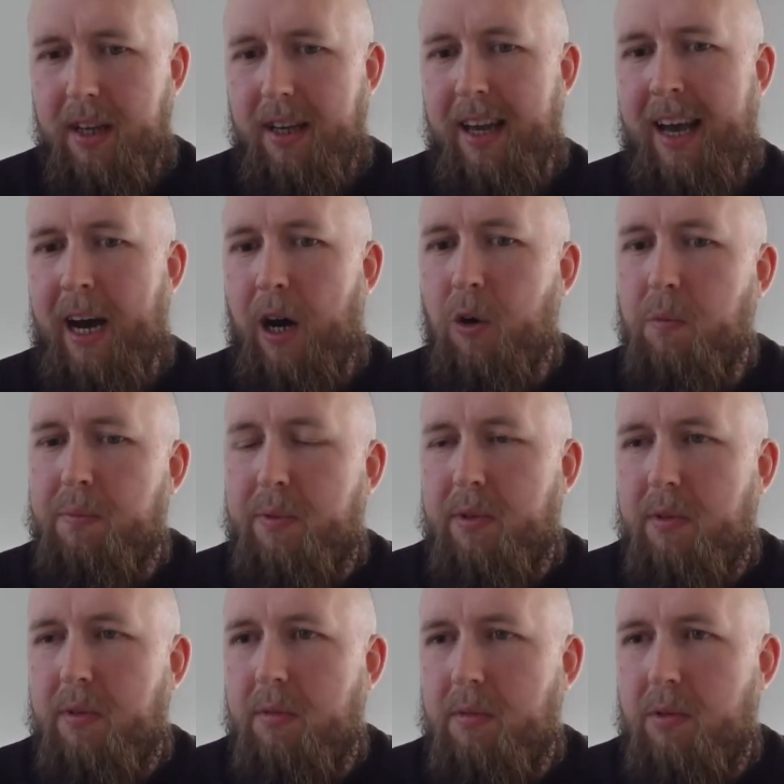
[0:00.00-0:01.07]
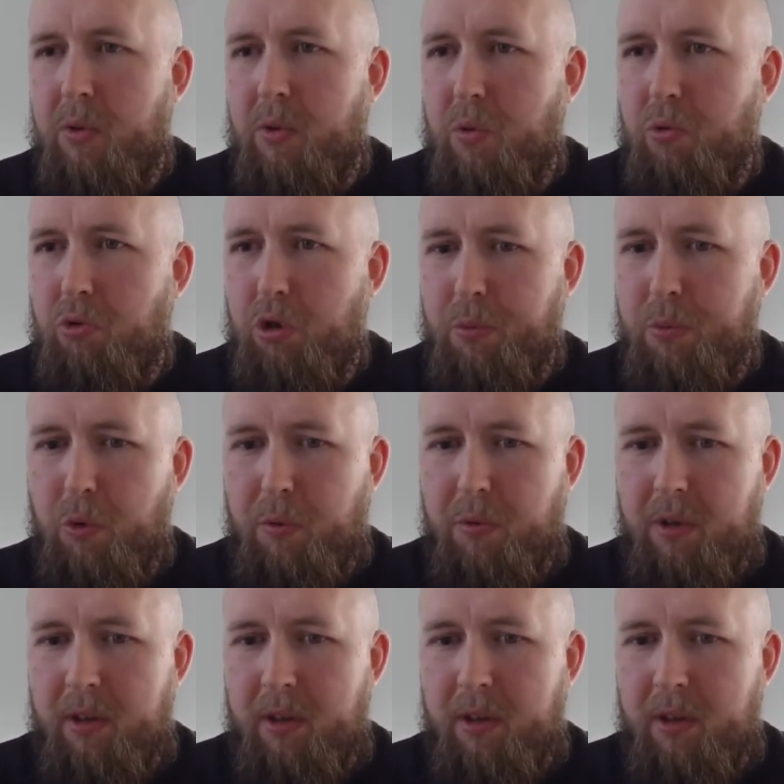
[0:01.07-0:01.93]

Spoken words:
It helped sort of troubled